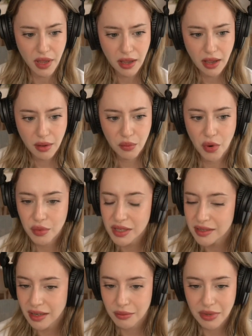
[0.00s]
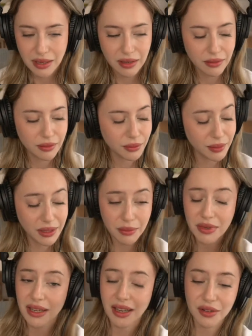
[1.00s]
Movies can be
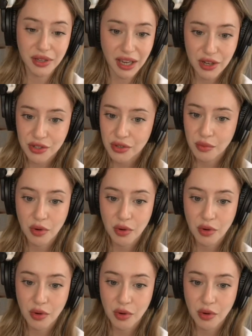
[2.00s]
educational.